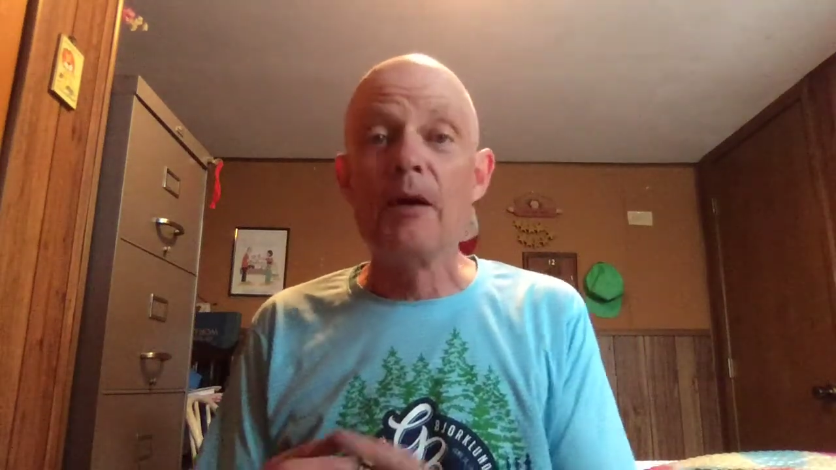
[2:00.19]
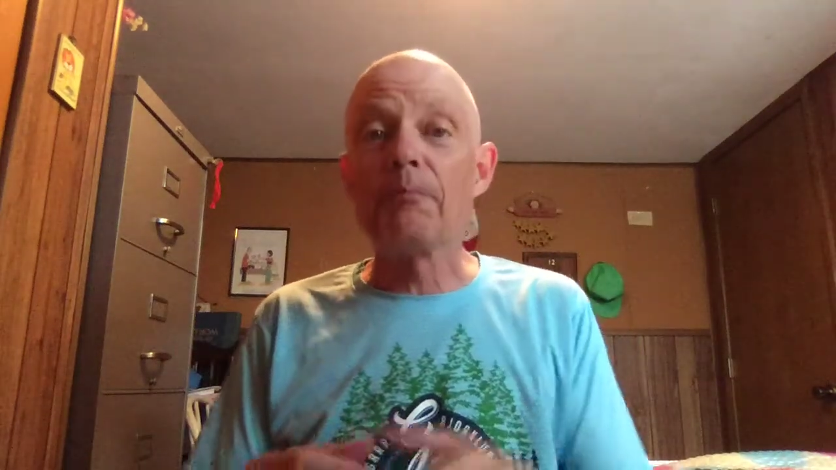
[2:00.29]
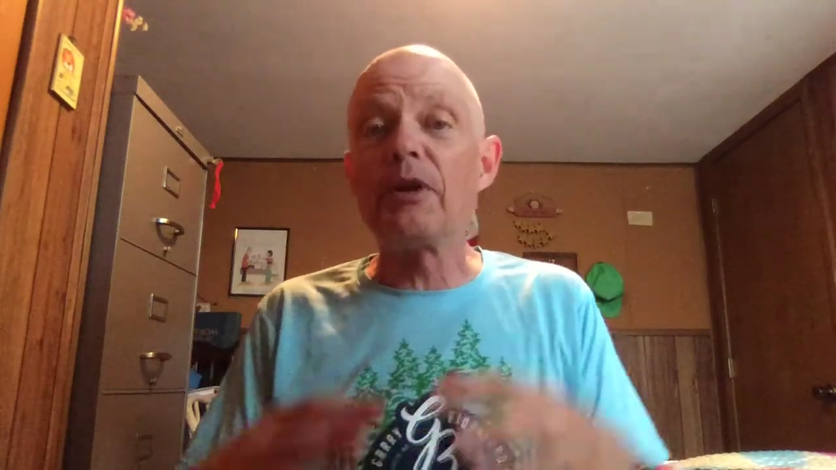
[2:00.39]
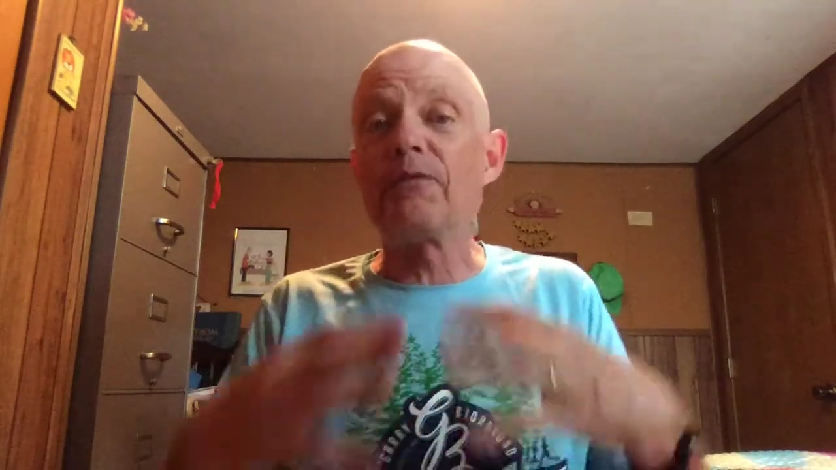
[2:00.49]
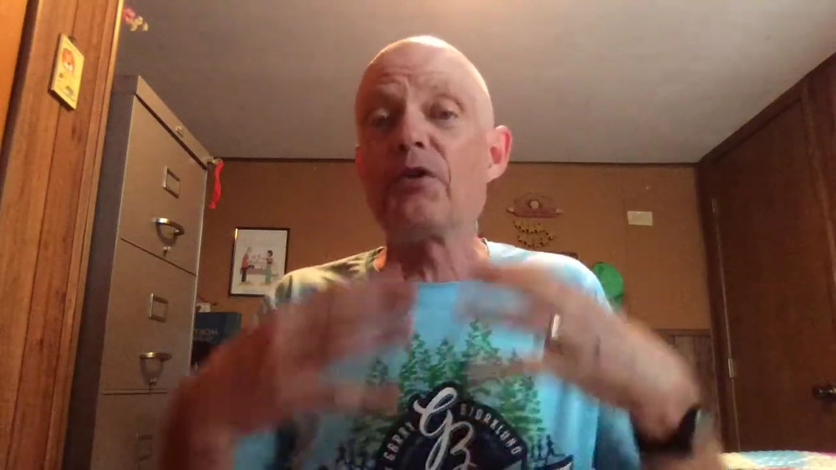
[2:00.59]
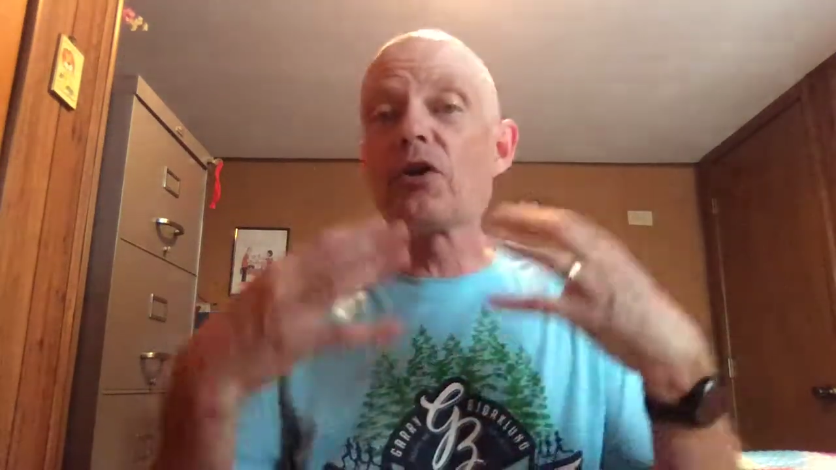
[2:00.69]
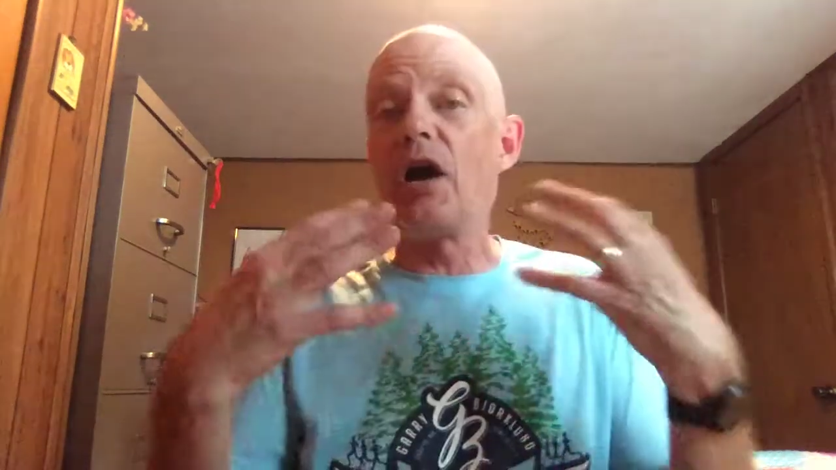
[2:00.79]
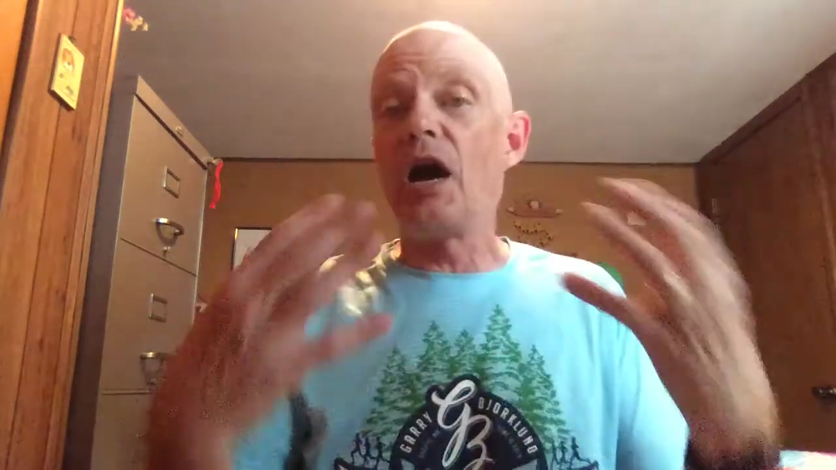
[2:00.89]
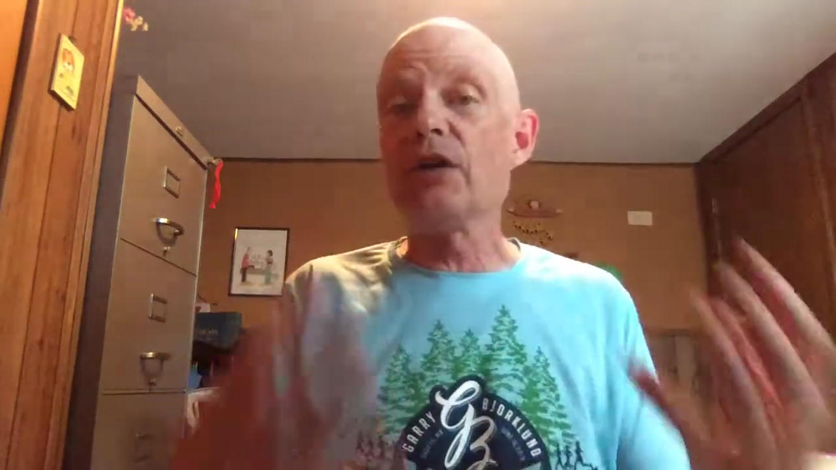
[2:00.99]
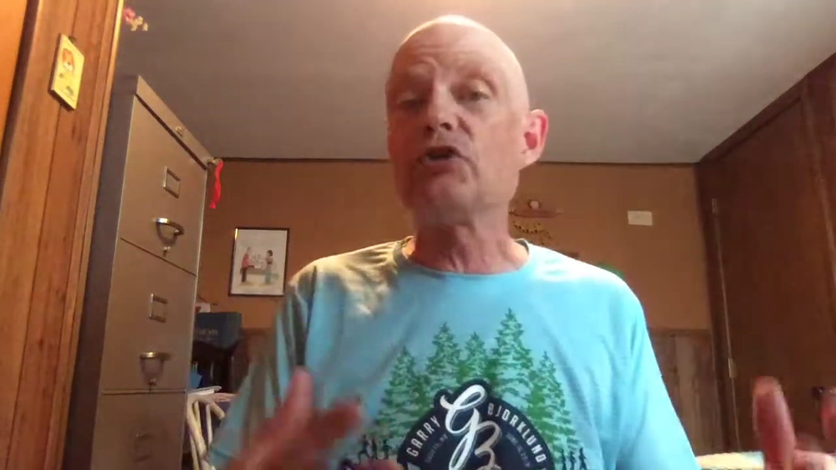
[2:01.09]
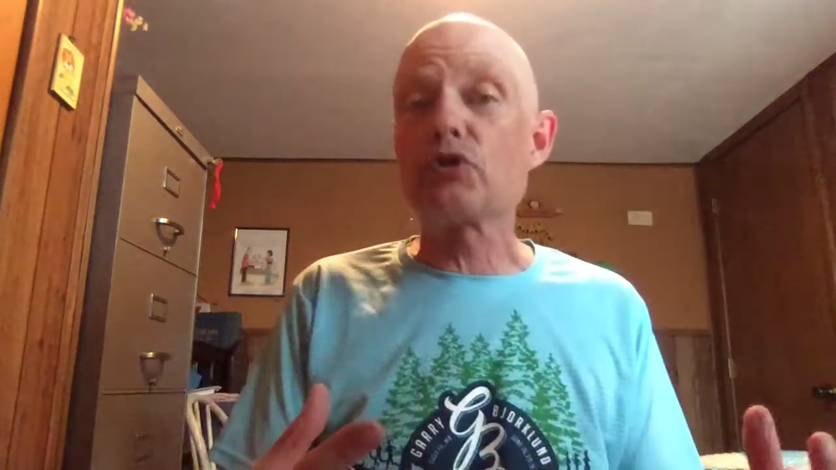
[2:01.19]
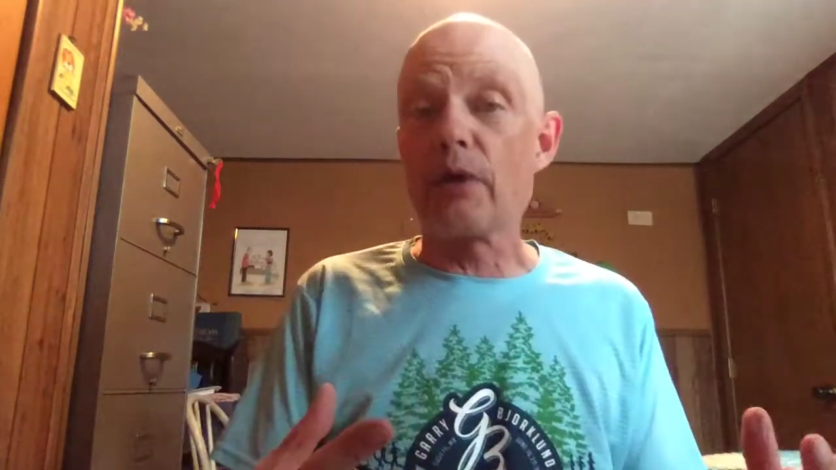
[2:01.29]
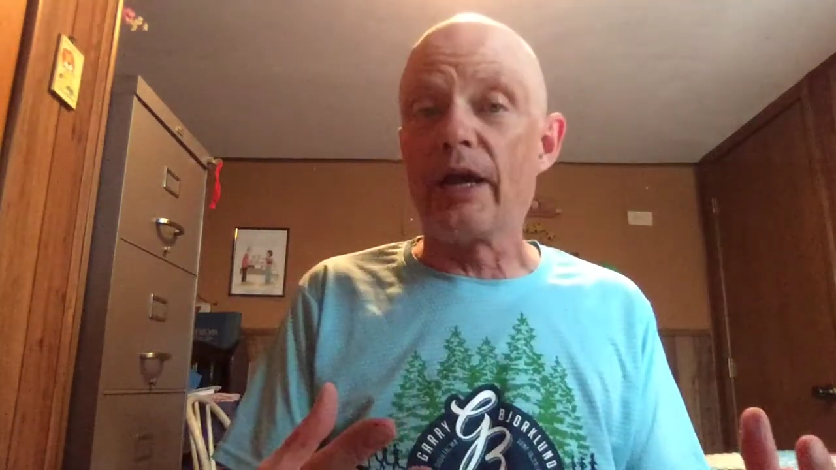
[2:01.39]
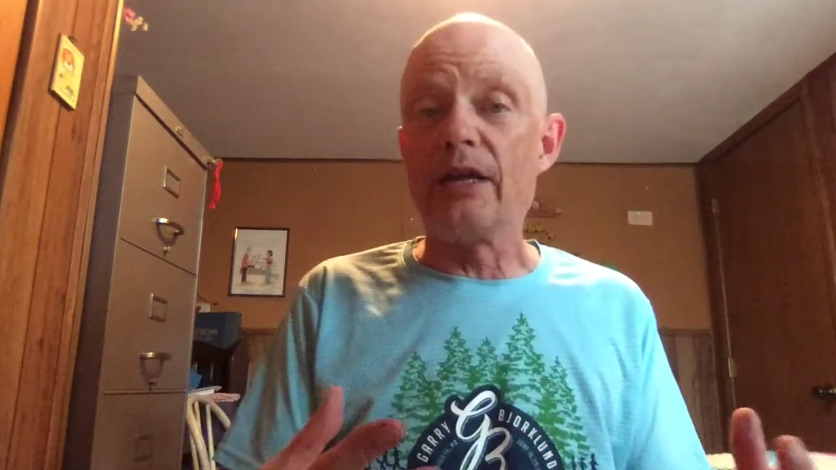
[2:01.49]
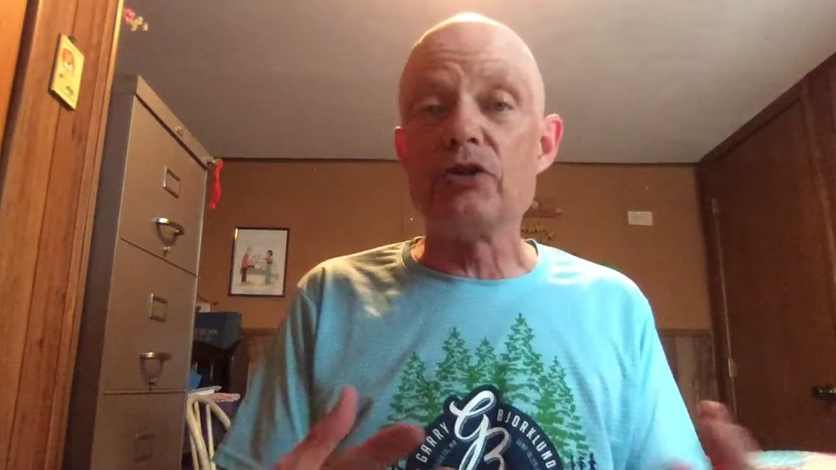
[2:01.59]
But if you're
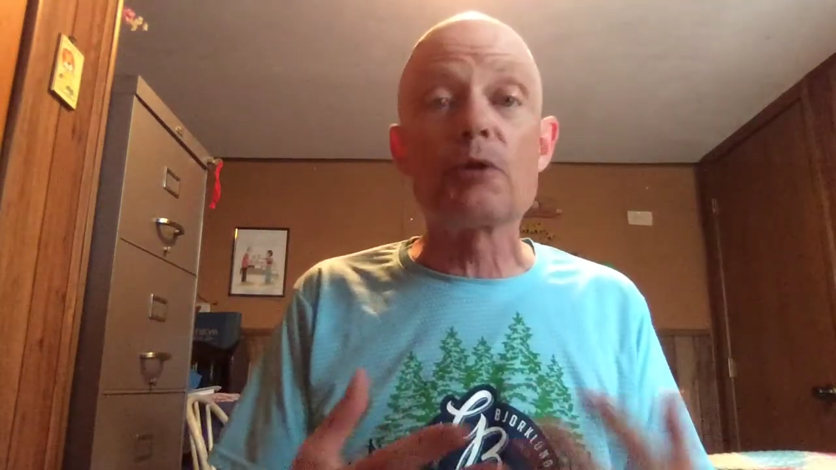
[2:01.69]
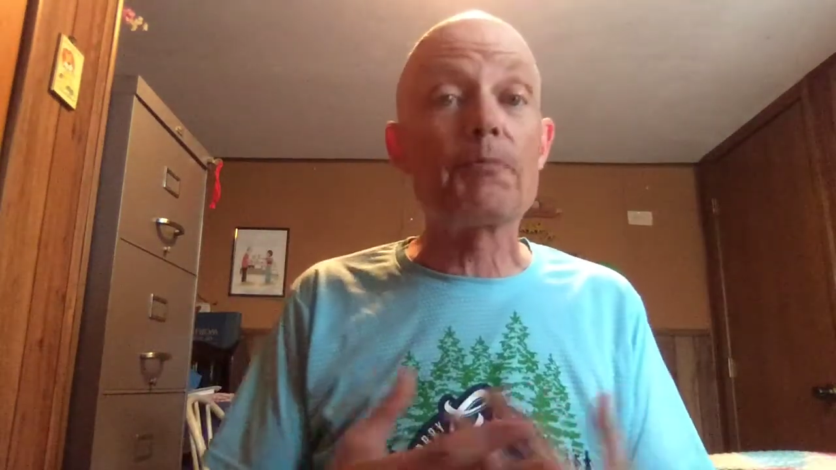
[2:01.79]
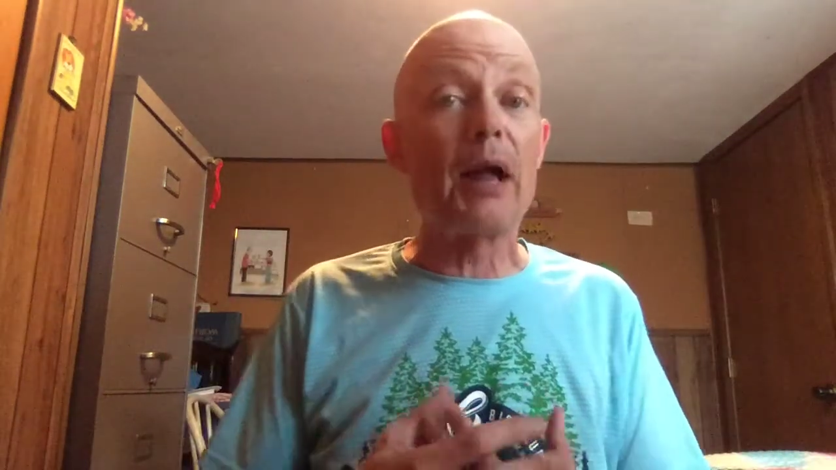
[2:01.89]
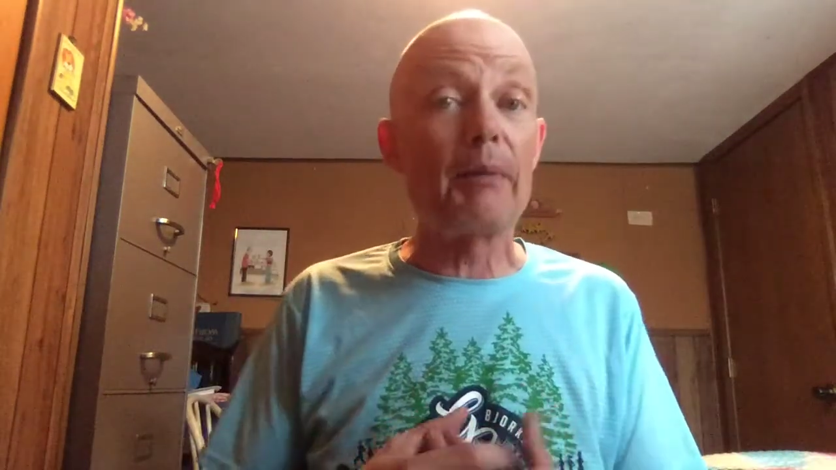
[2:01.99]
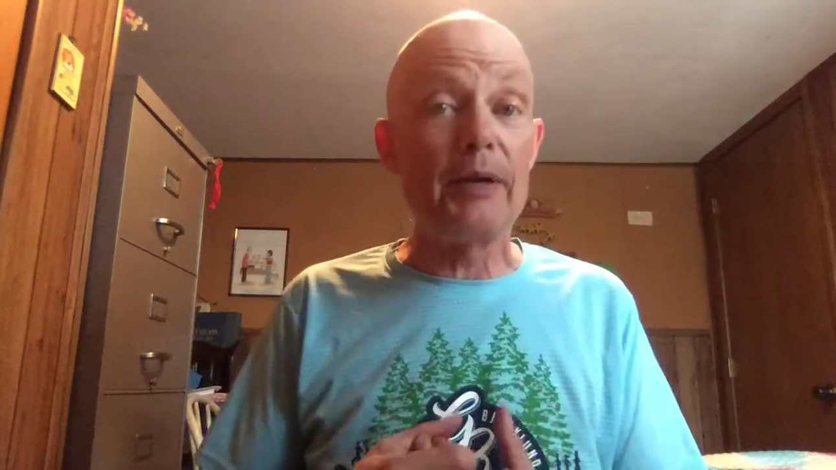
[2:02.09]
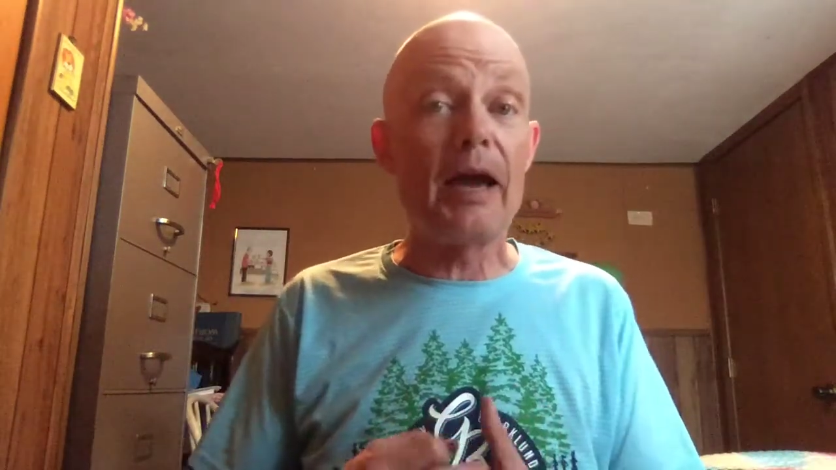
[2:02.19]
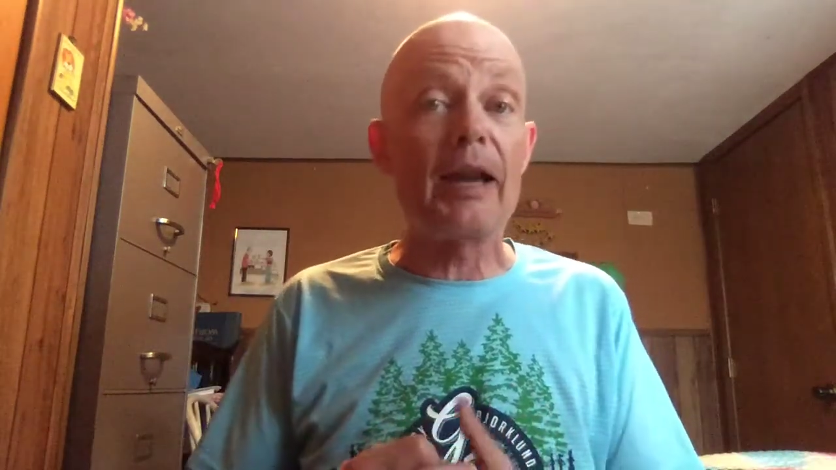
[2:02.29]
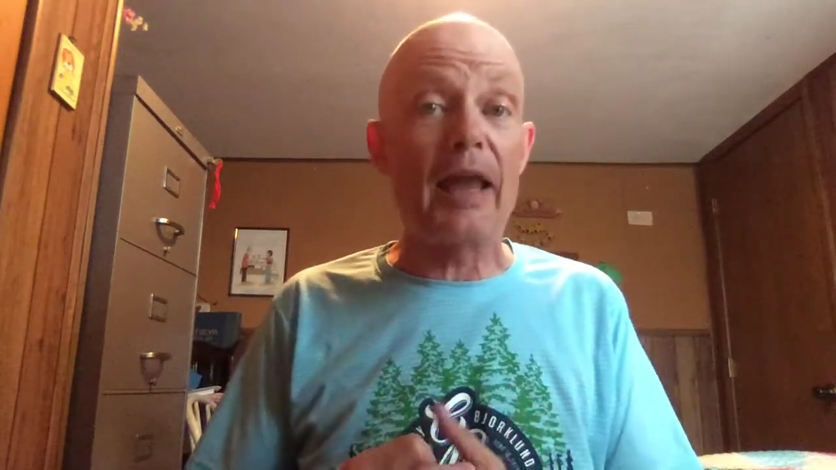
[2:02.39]
untrained, you're probably not